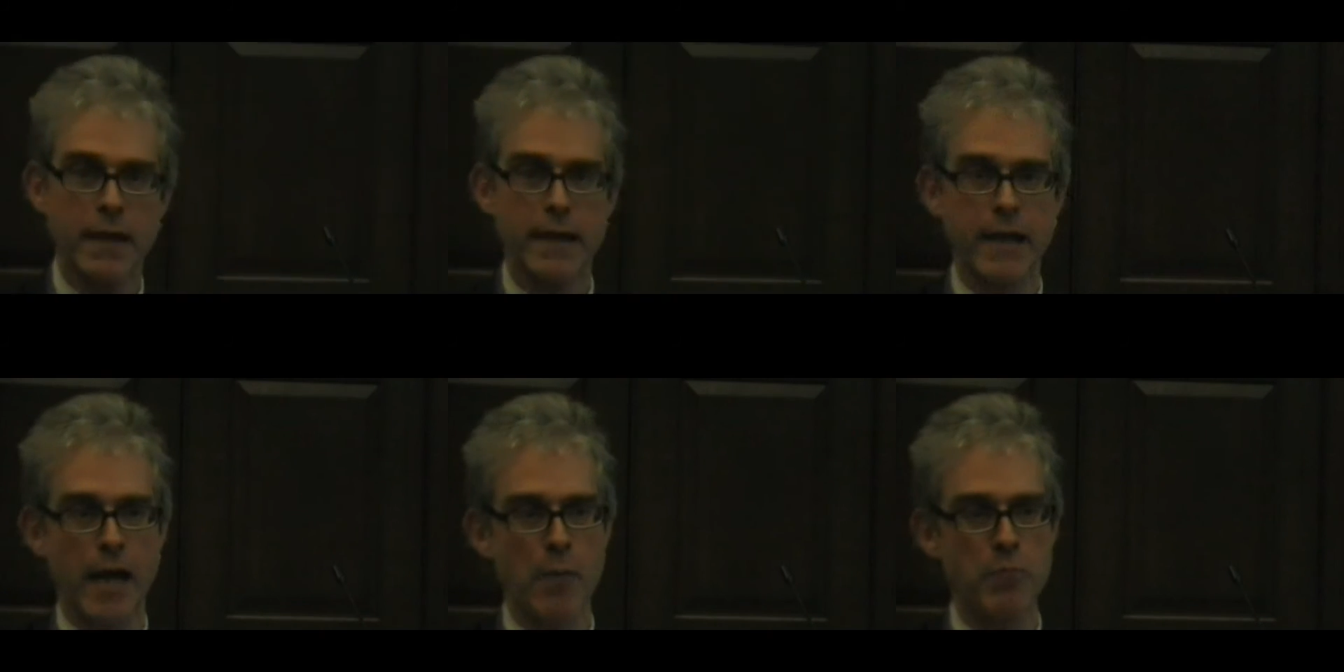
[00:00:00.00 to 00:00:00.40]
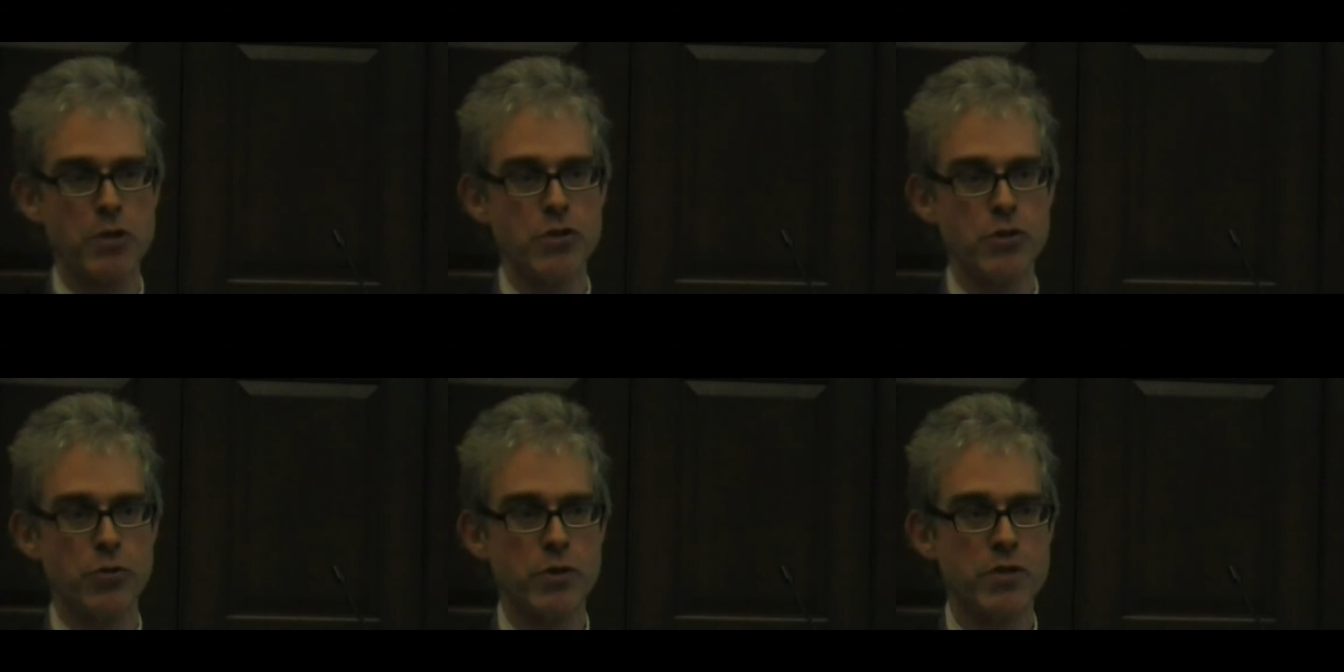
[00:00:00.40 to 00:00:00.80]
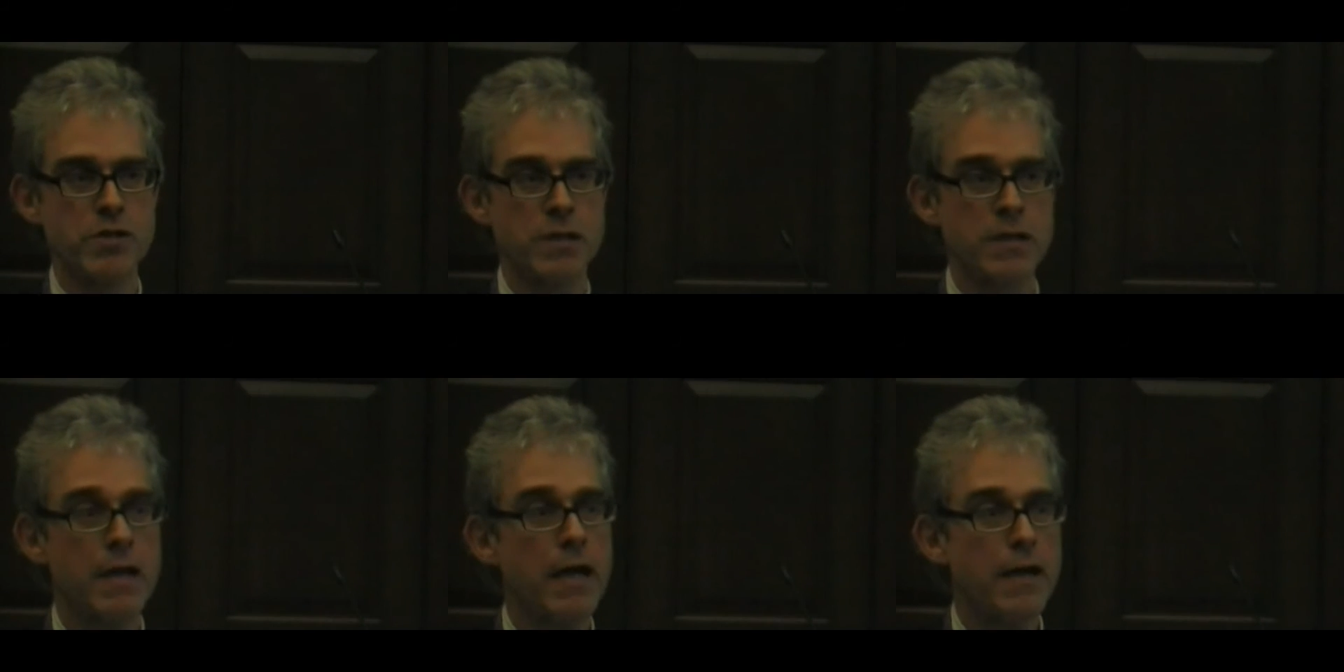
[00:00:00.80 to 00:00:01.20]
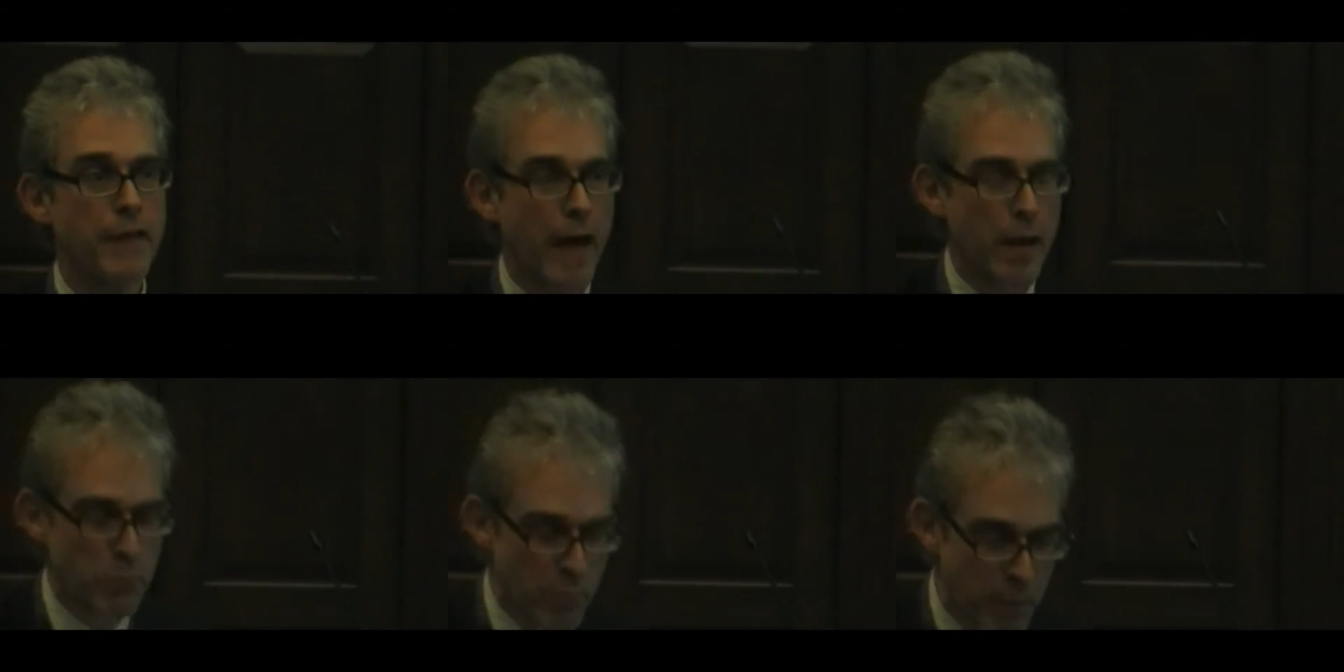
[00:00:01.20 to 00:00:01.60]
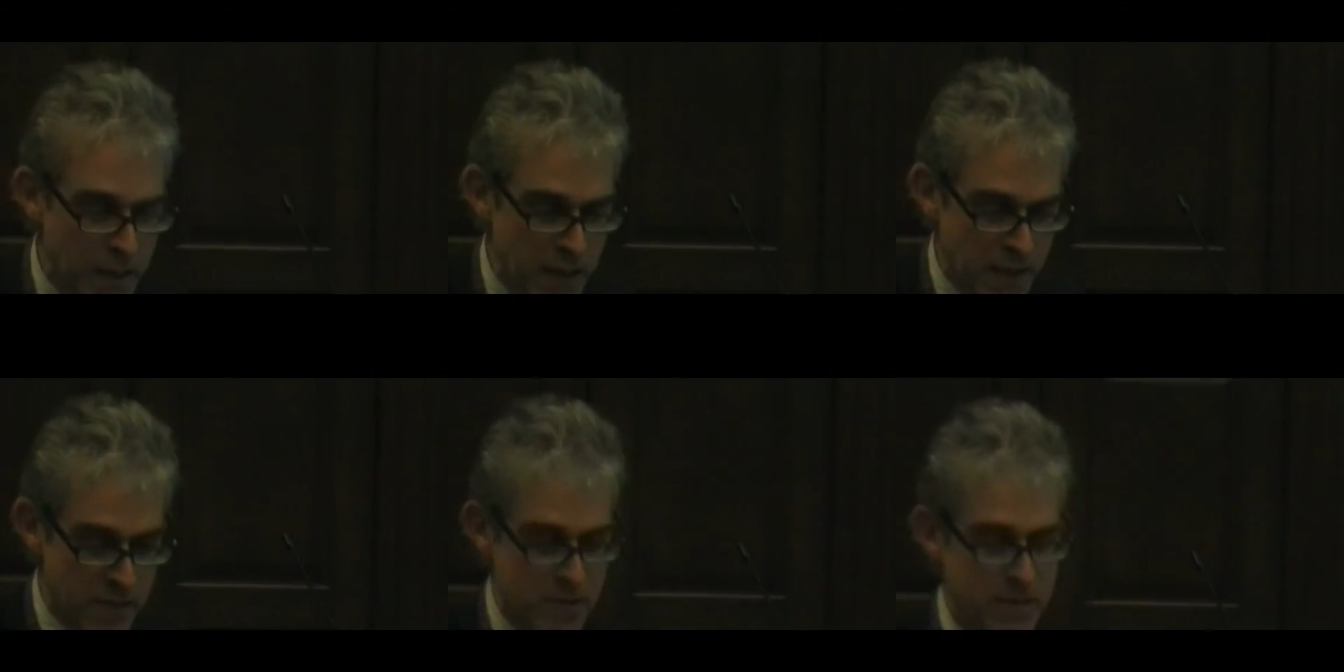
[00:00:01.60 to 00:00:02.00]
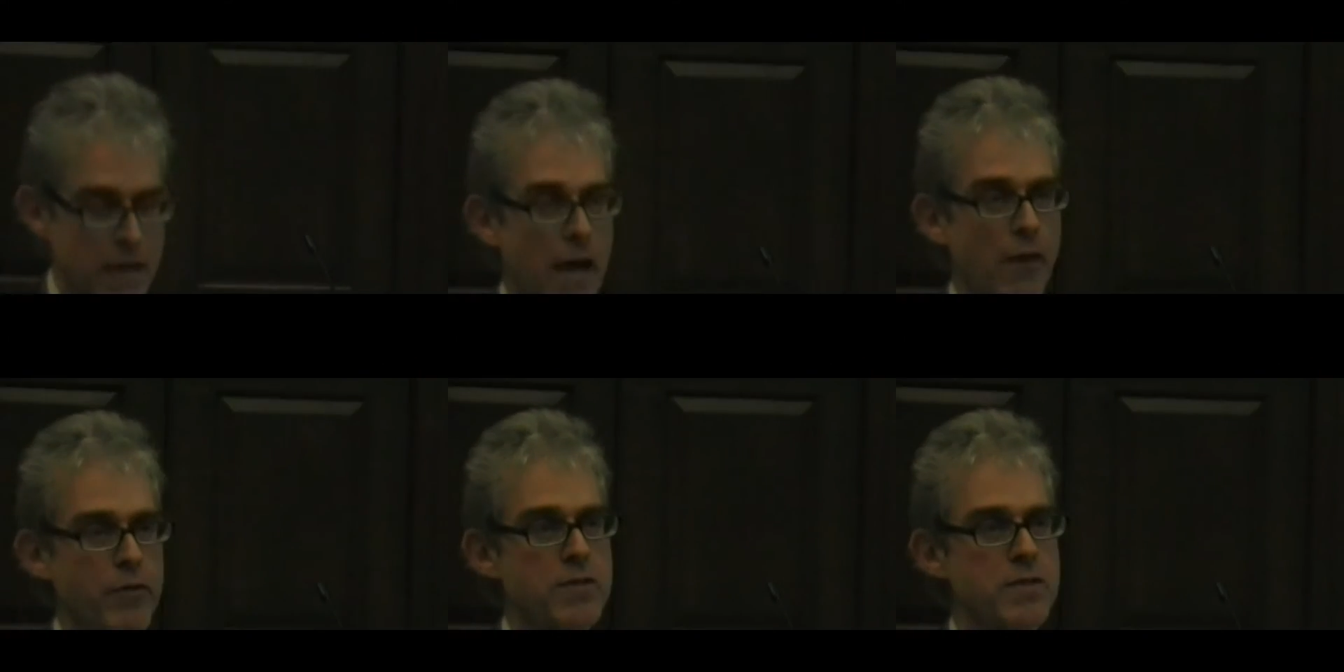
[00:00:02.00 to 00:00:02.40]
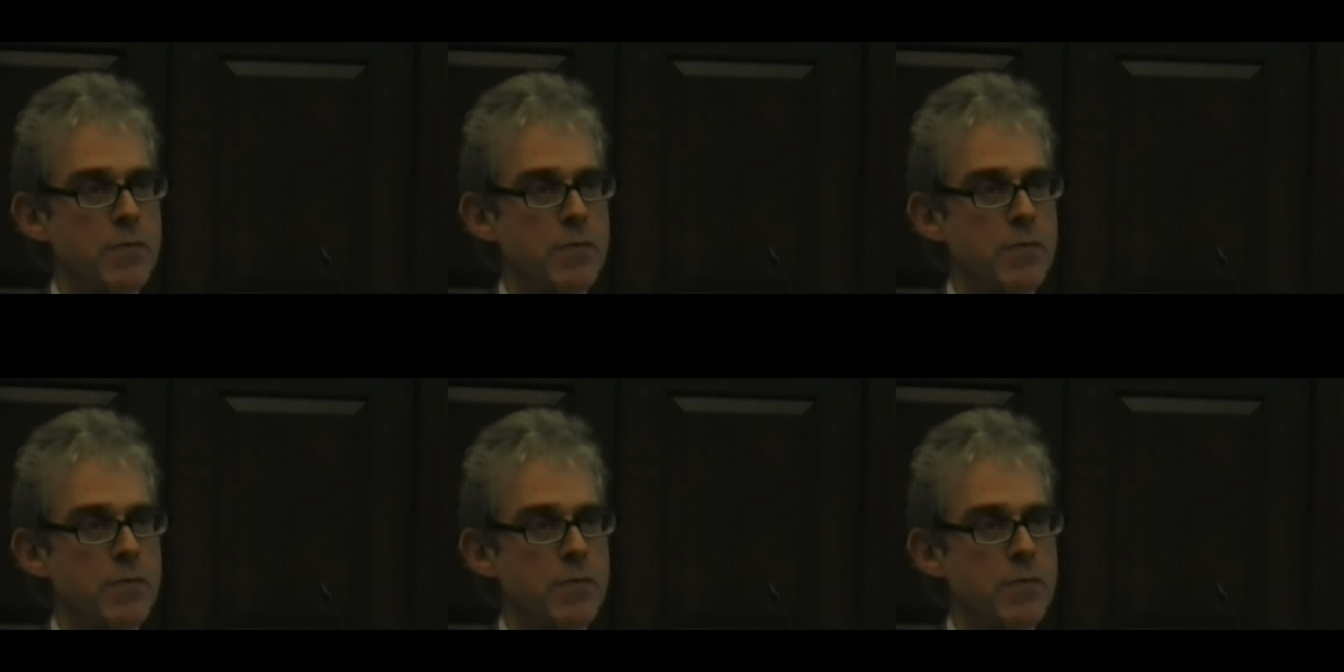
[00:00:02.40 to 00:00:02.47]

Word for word: Camden Unison. That means having